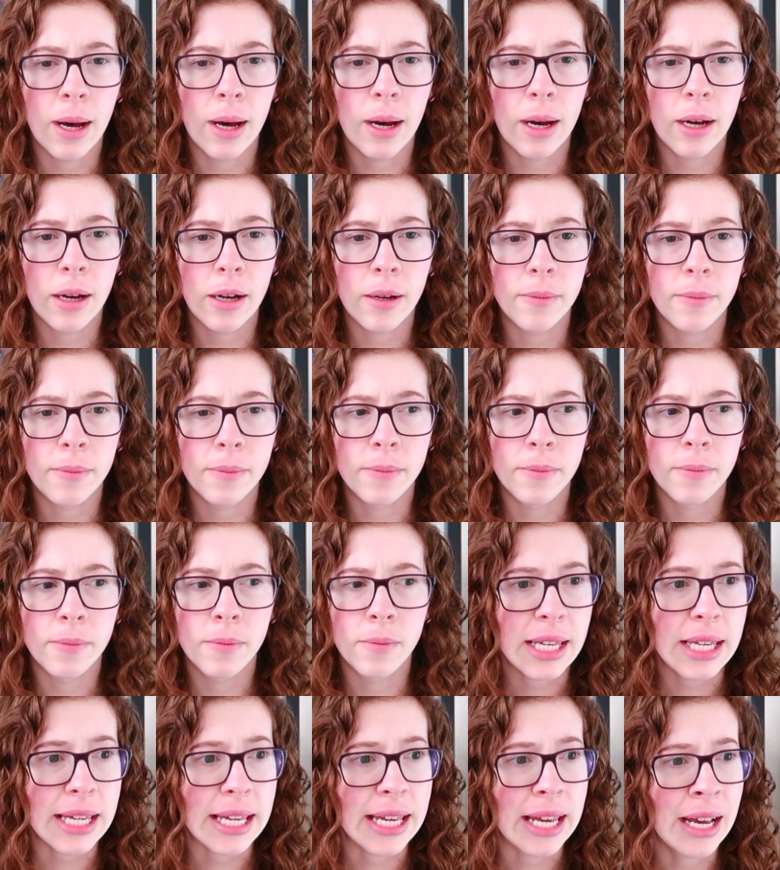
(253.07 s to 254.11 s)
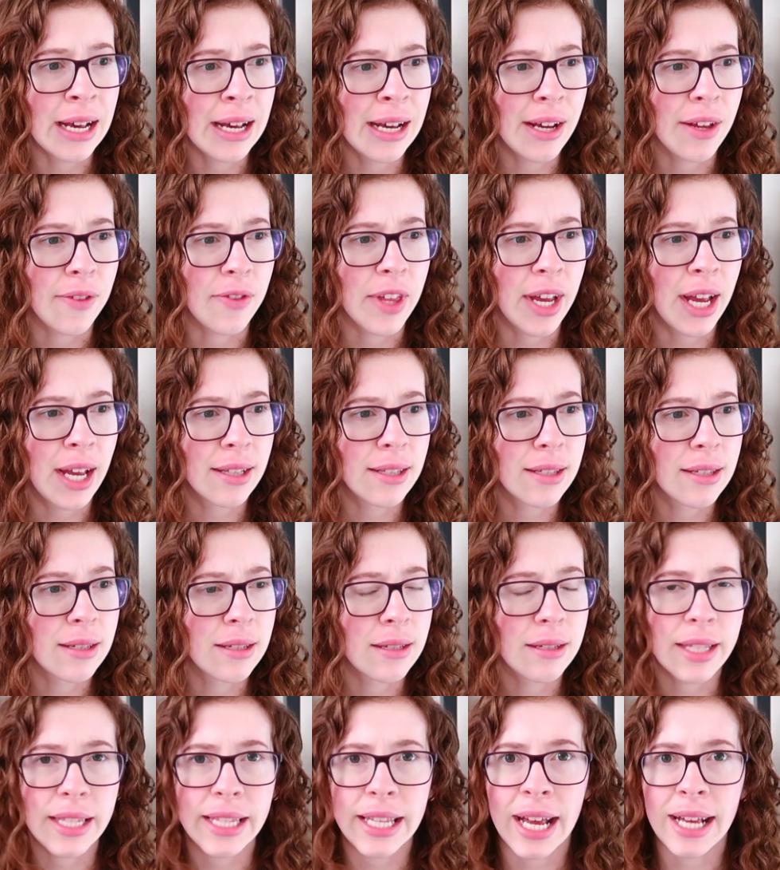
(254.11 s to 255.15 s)
Um, yeah,
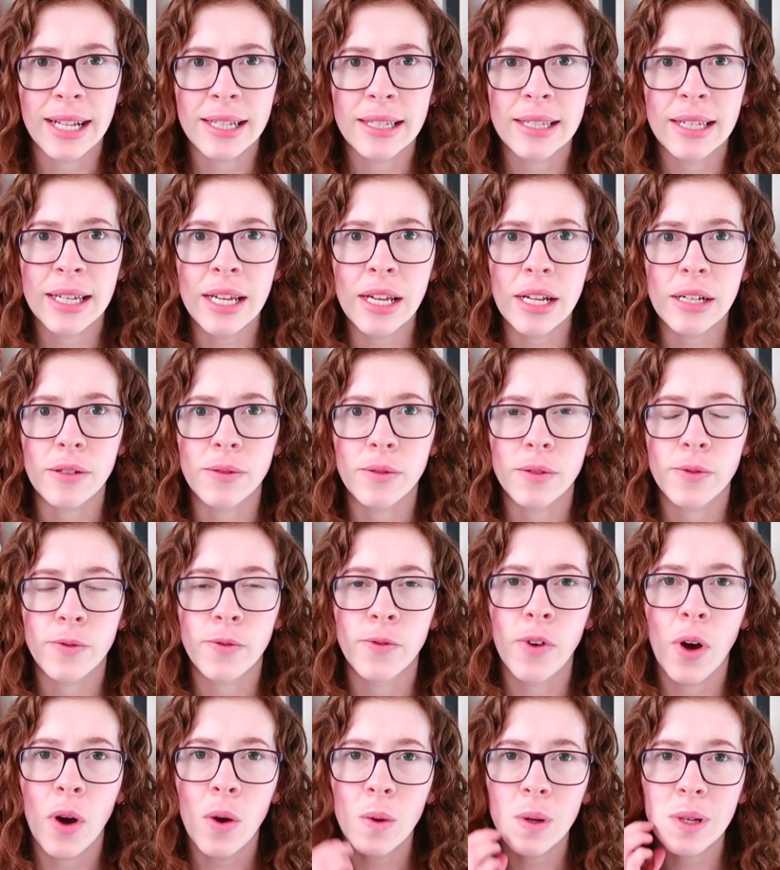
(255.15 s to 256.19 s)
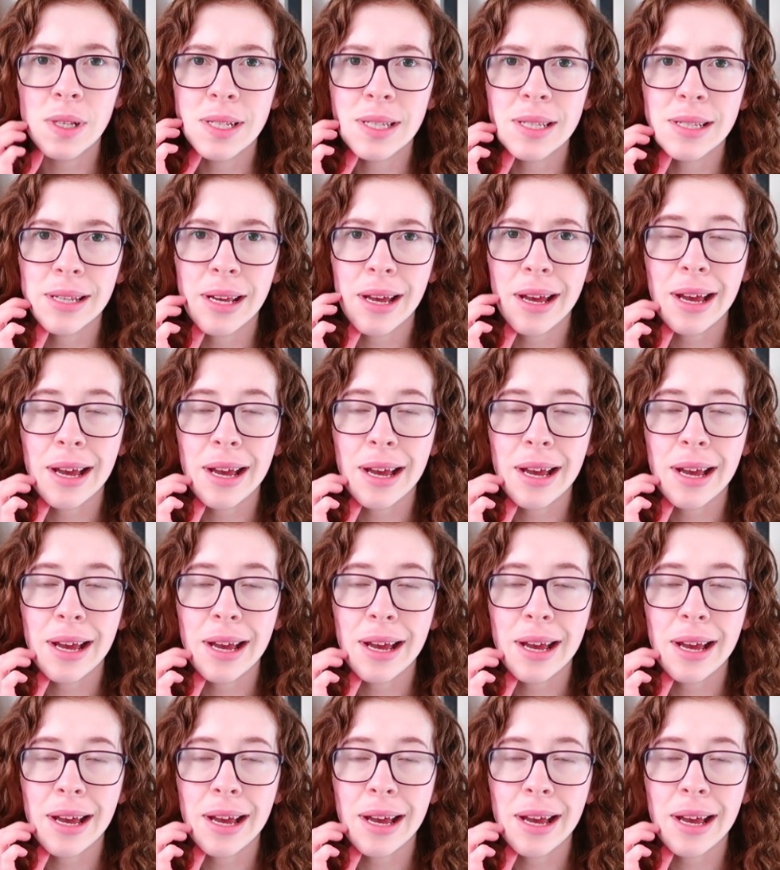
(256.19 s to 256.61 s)
that's that's it, folks.